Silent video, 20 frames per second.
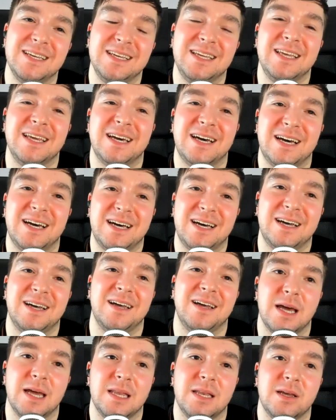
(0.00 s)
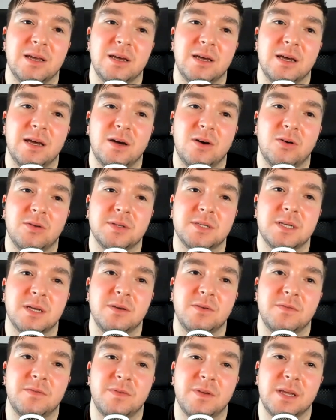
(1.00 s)
Yeah, and uh,
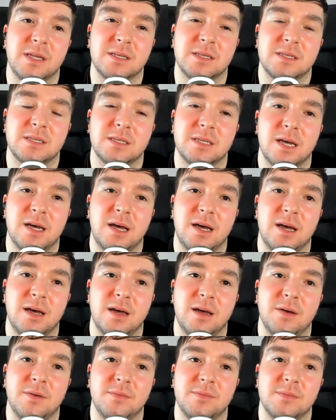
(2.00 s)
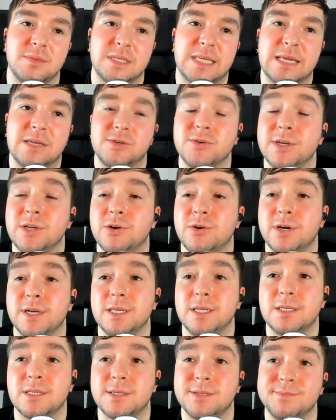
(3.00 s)
also things uh, sensory
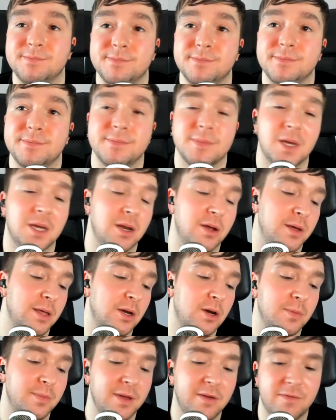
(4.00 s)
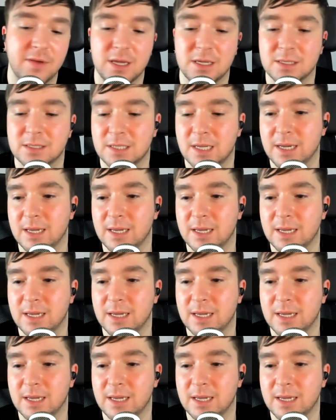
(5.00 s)
toys. You know, yeah. it could be things